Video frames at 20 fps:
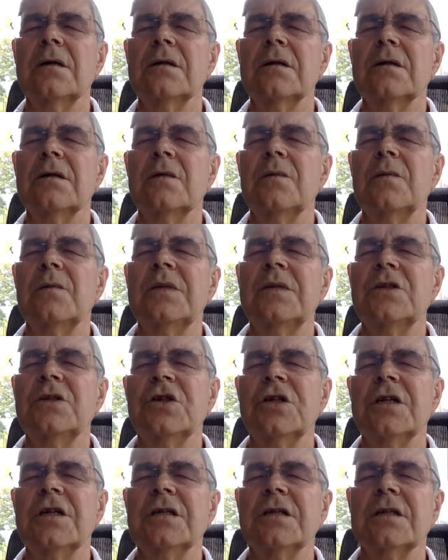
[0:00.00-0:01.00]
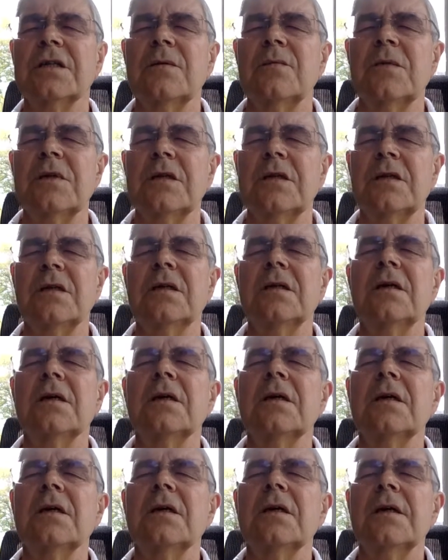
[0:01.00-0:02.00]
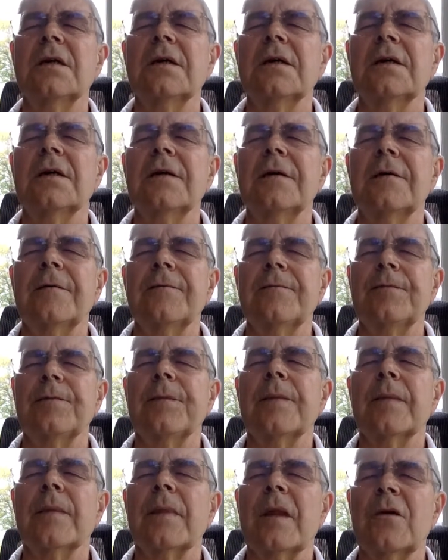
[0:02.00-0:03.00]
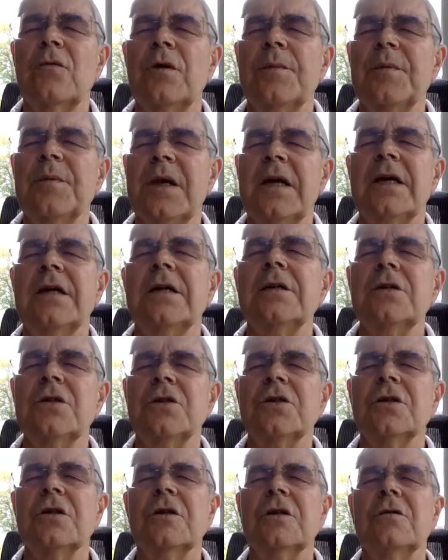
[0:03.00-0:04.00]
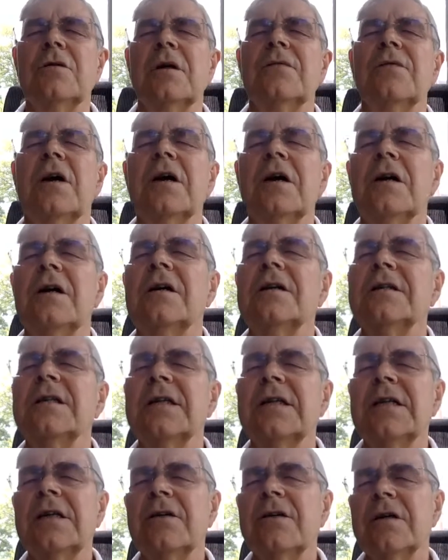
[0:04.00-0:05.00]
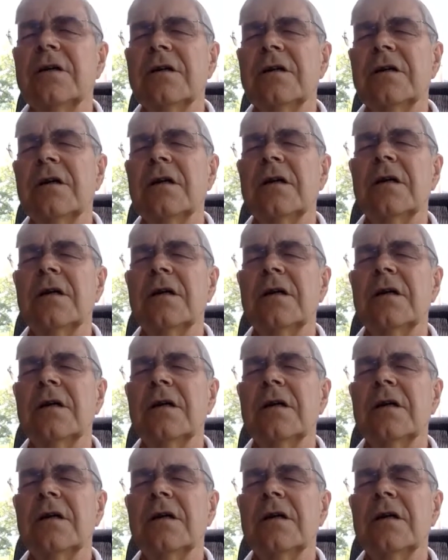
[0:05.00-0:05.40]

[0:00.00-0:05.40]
mid-chest, the mid-rib cage, around the heart area.